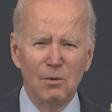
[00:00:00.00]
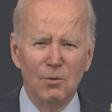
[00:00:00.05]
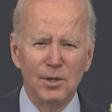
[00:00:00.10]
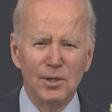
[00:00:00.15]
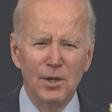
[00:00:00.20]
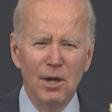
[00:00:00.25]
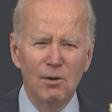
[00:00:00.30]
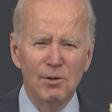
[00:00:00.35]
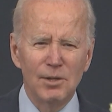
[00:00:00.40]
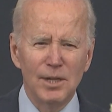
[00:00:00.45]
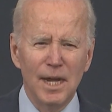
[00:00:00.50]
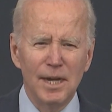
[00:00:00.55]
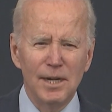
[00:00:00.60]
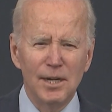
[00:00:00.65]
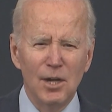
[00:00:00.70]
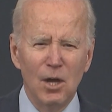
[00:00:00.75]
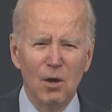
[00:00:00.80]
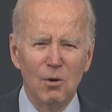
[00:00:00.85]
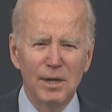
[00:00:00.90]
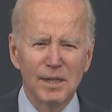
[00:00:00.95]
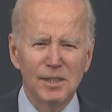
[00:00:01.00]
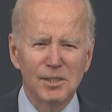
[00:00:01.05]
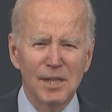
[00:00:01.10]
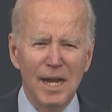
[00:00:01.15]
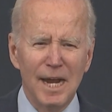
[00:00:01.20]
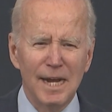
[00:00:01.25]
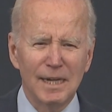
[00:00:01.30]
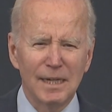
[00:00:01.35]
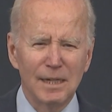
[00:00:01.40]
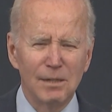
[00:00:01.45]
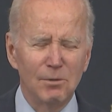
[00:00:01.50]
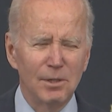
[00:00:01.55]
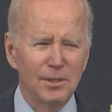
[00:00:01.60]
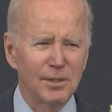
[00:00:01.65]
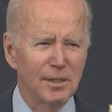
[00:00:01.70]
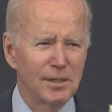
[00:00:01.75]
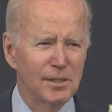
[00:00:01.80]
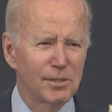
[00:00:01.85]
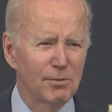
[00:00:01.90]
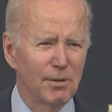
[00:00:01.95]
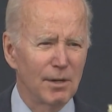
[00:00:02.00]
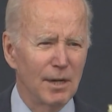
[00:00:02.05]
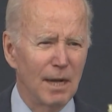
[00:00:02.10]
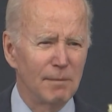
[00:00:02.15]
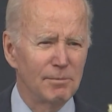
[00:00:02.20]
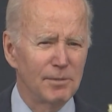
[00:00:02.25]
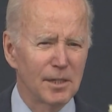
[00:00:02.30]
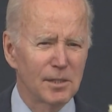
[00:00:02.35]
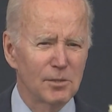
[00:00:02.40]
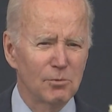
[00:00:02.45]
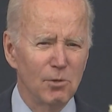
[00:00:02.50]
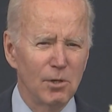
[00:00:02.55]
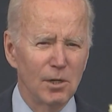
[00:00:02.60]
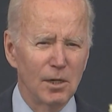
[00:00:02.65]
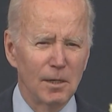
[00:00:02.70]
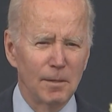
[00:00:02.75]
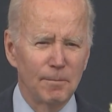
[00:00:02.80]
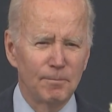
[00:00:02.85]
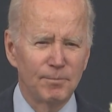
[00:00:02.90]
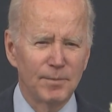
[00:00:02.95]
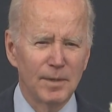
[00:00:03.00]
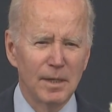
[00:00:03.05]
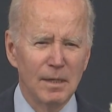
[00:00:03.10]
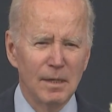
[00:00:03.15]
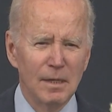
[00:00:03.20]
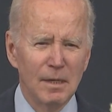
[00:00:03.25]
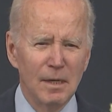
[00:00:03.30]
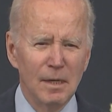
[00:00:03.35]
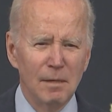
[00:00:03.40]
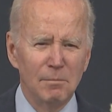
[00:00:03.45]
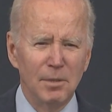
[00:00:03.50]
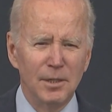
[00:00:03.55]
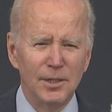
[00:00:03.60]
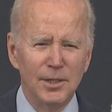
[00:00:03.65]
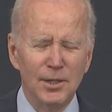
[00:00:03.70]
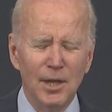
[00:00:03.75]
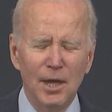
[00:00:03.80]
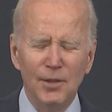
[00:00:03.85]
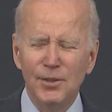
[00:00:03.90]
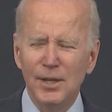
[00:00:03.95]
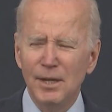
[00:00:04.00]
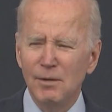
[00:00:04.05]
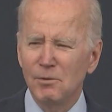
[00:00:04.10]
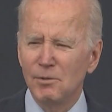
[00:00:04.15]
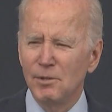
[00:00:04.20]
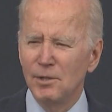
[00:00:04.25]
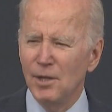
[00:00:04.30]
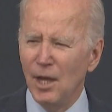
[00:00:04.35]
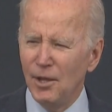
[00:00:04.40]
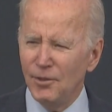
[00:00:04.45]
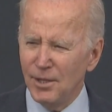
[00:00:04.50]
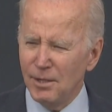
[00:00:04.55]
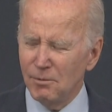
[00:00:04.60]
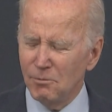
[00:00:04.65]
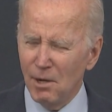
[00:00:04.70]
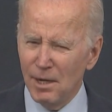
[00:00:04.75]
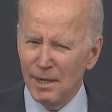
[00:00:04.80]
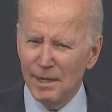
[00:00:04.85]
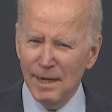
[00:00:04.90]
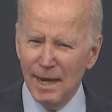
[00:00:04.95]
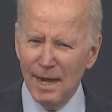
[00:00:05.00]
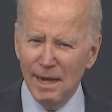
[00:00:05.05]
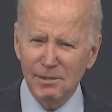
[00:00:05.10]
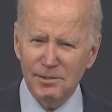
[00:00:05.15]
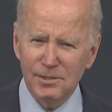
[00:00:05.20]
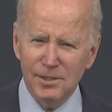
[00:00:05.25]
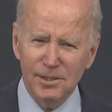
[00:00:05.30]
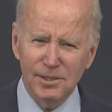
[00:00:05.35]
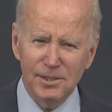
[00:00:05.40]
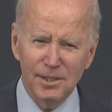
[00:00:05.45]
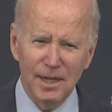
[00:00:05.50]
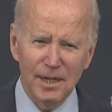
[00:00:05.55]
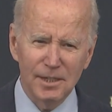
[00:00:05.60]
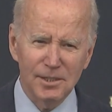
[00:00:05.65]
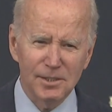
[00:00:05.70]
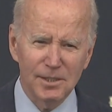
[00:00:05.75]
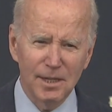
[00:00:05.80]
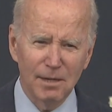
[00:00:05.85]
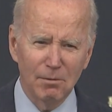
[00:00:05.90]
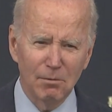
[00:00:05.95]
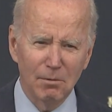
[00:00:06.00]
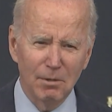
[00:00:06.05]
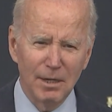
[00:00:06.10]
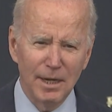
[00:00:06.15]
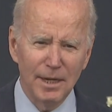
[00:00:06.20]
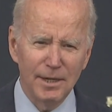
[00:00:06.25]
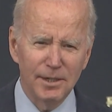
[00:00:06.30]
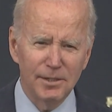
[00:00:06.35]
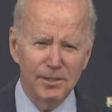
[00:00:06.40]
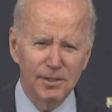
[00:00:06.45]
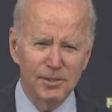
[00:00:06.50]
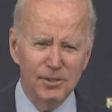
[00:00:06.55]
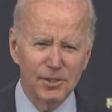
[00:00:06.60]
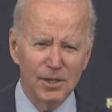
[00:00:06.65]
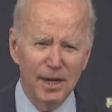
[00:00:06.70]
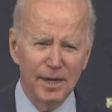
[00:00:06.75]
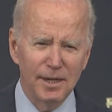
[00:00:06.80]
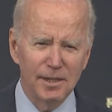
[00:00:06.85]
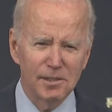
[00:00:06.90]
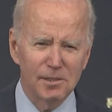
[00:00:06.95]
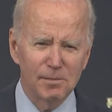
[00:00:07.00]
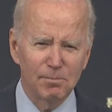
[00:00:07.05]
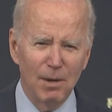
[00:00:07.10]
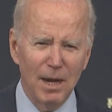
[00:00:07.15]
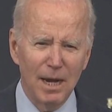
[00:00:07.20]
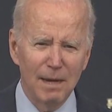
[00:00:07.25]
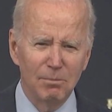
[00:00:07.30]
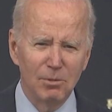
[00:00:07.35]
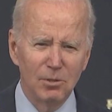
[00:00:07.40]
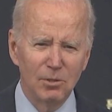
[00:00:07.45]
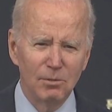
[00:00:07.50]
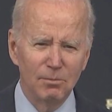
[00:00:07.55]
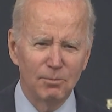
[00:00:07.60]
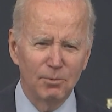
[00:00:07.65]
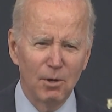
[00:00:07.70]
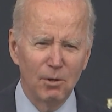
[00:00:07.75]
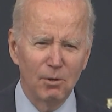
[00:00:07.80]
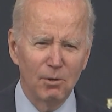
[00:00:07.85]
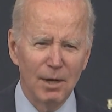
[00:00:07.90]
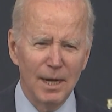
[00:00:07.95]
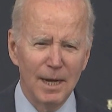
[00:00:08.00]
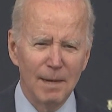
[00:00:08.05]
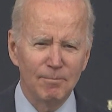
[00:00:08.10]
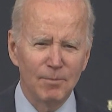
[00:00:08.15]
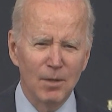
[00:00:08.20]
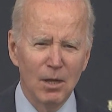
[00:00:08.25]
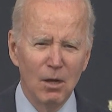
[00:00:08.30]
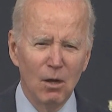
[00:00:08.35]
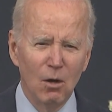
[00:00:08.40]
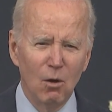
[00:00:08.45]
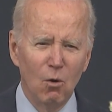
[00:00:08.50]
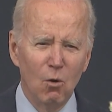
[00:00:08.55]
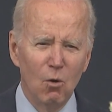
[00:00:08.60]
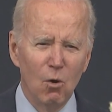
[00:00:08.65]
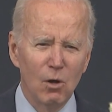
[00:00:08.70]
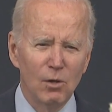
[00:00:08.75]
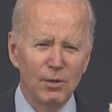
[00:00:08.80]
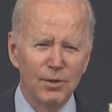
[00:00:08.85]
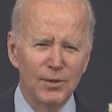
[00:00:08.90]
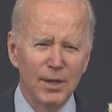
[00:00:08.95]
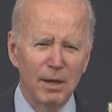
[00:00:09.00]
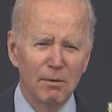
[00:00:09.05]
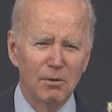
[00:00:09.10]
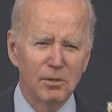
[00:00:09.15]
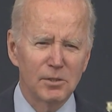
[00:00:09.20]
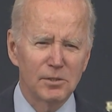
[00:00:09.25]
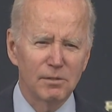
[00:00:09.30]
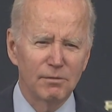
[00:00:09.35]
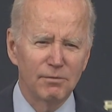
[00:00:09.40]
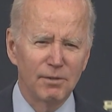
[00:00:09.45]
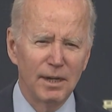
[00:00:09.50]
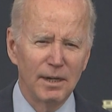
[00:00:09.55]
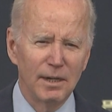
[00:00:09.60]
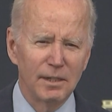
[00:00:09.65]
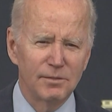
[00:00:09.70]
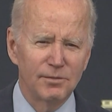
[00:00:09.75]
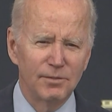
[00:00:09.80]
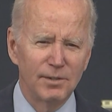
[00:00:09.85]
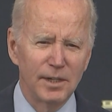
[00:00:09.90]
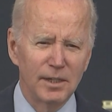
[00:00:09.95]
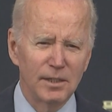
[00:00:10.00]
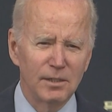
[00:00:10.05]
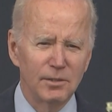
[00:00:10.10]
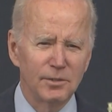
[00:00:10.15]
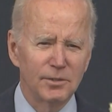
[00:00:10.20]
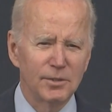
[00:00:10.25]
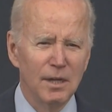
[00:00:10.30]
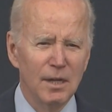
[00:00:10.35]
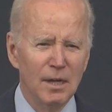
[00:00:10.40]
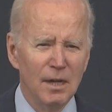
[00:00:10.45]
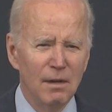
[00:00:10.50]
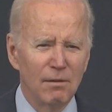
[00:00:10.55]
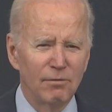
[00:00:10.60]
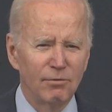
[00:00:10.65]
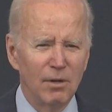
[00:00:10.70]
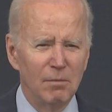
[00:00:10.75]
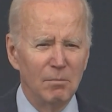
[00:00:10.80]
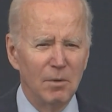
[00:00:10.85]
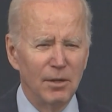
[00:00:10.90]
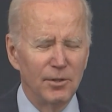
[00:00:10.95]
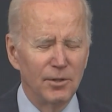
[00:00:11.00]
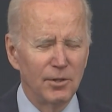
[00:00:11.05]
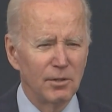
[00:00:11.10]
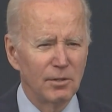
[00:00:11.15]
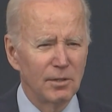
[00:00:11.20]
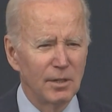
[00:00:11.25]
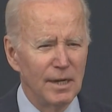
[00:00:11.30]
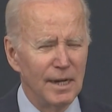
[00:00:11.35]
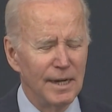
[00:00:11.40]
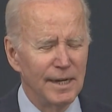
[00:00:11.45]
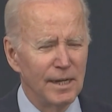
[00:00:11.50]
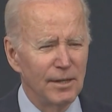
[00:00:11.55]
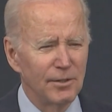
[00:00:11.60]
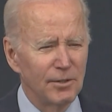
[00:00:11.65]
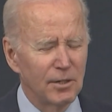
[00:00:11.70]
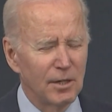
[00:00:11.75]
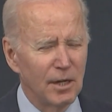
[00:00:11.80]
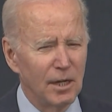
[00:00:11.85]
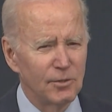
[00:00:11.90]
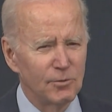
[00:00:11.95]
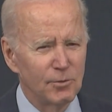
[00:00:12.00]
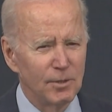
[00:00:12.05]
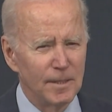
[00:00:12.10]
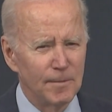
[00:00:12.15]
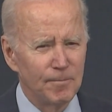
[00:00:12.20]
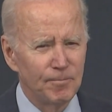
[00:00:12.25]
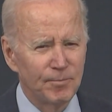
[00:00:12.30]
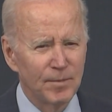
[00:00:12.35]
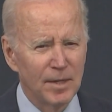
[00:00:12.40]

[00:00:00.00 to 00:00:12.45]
We don't yet know exactly what these three objects were, but nothing, nothing right now suggests they were related to China's spy balloon program or that they were surveillance vehicles from other, any other country.